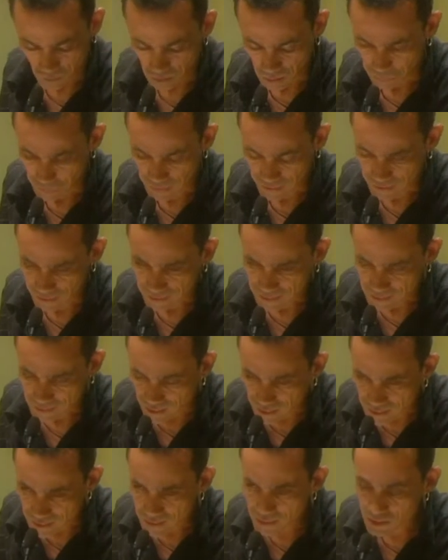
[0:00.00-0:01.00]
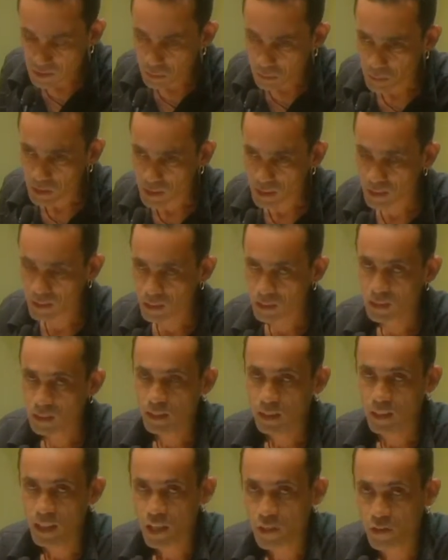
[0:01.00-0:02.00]
But that doesn't mean
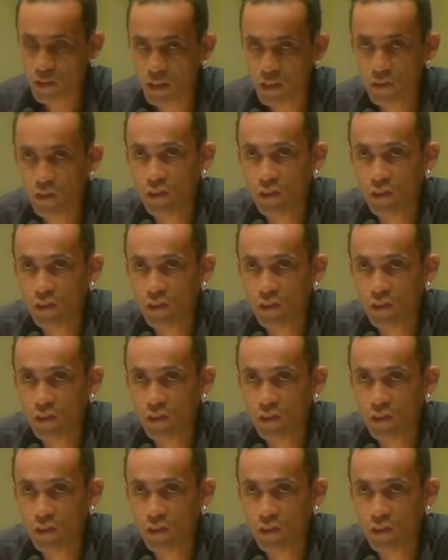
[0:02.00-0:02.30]
that